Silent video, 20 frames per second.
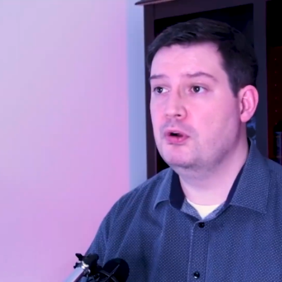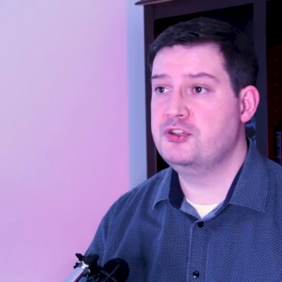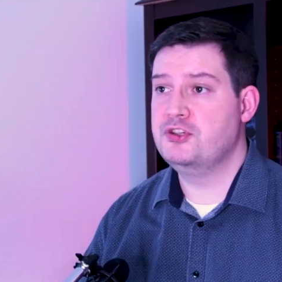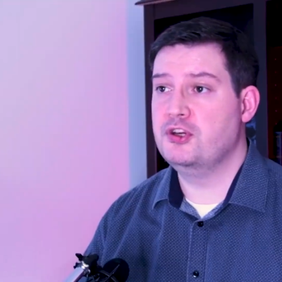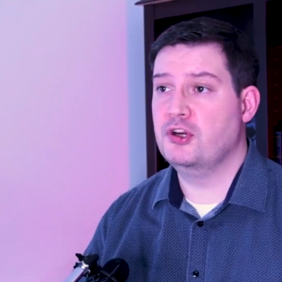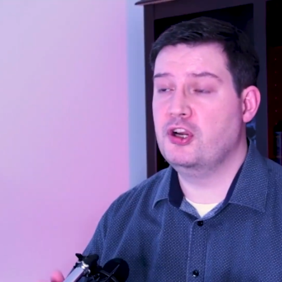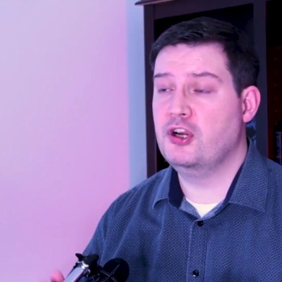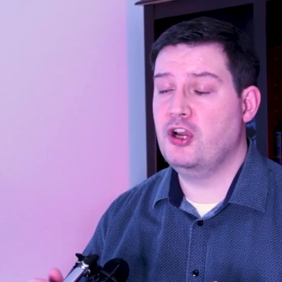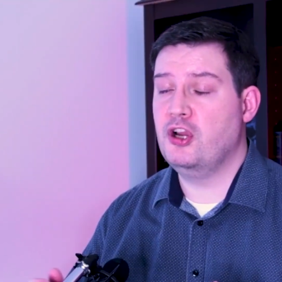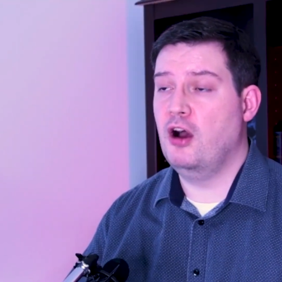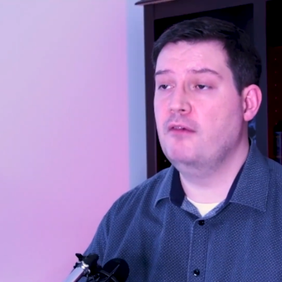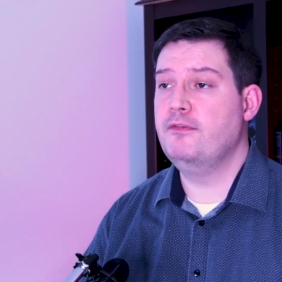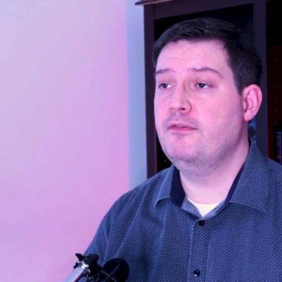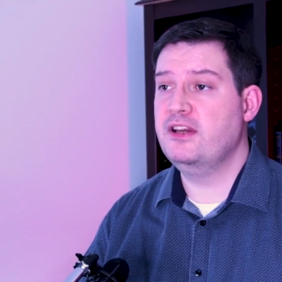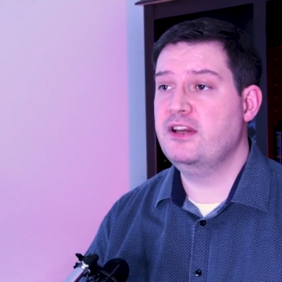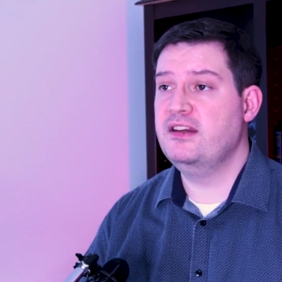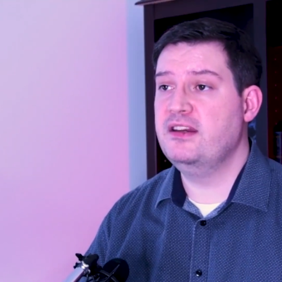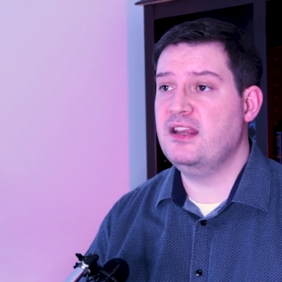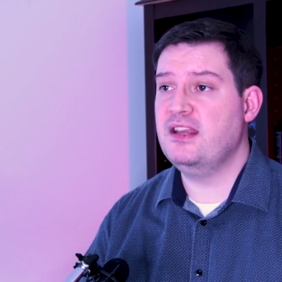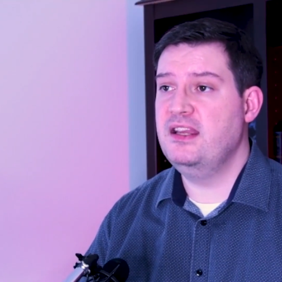you're
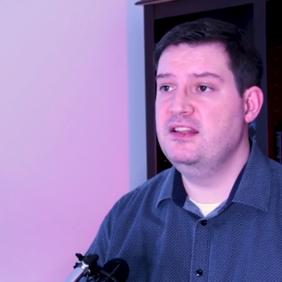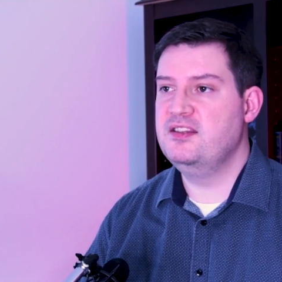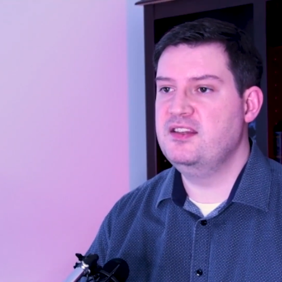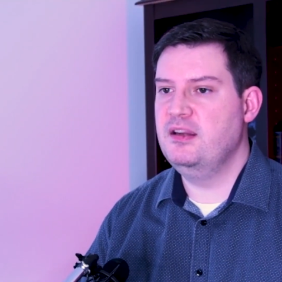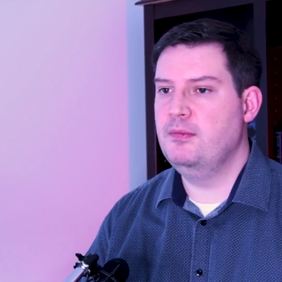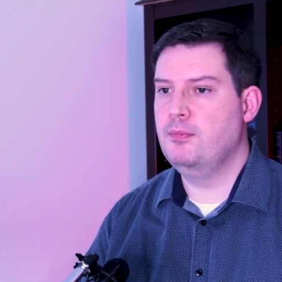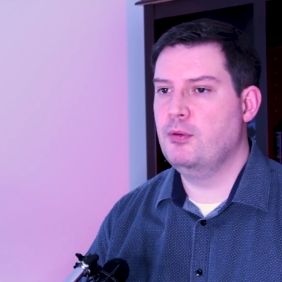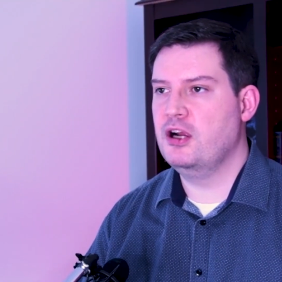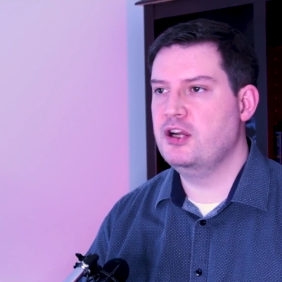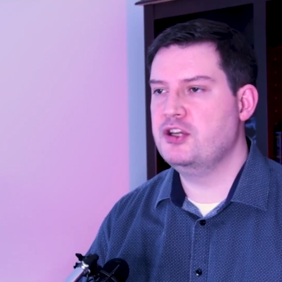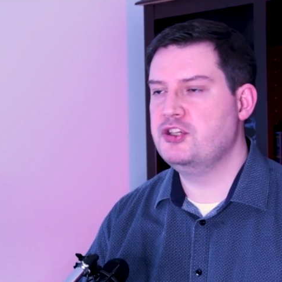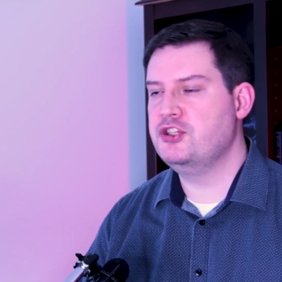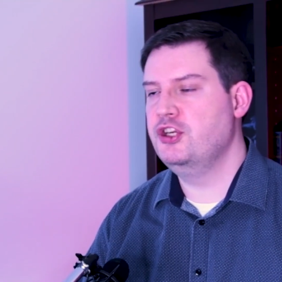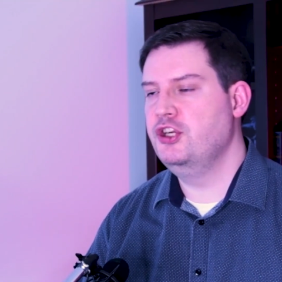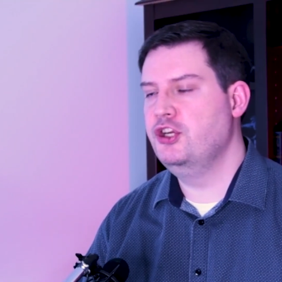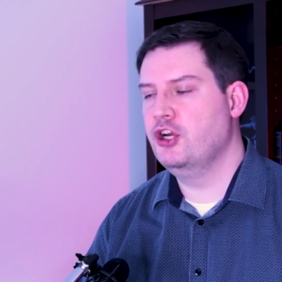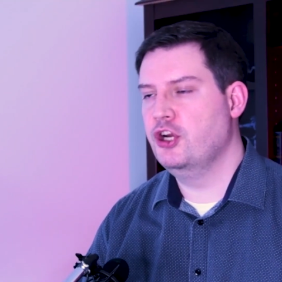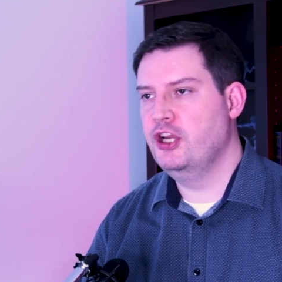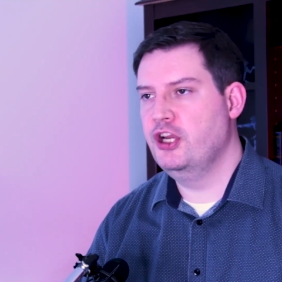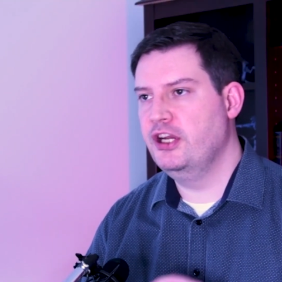confident in ZBrush,
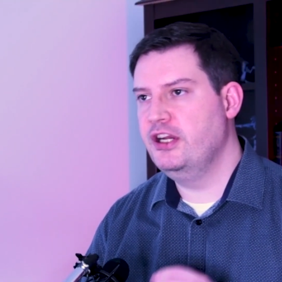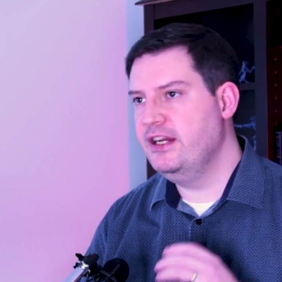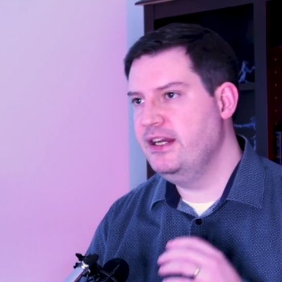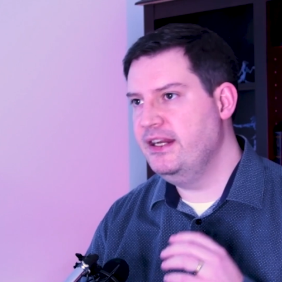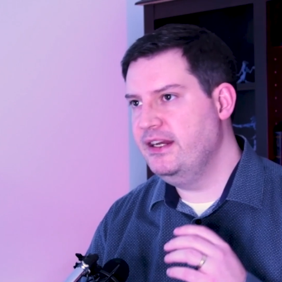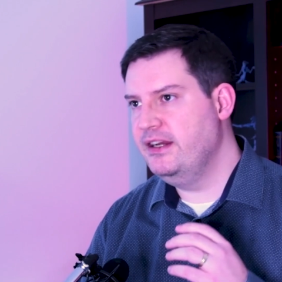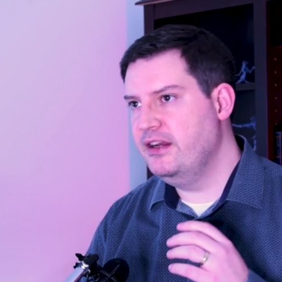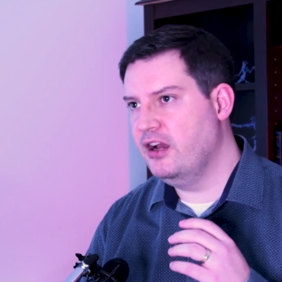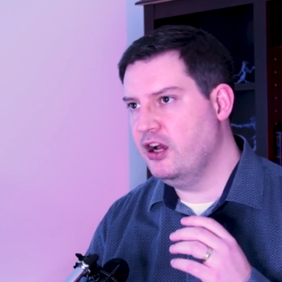you're going to need